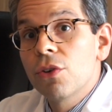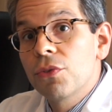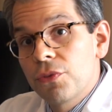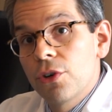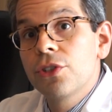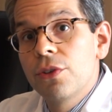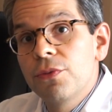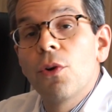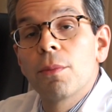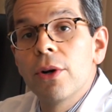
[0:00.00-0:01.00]
First and
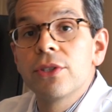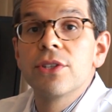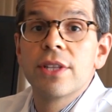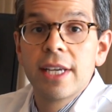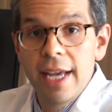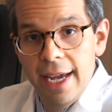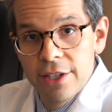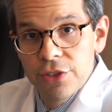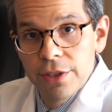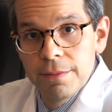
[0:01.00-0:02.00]
foremost is the
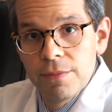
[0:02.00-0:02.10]
cancer.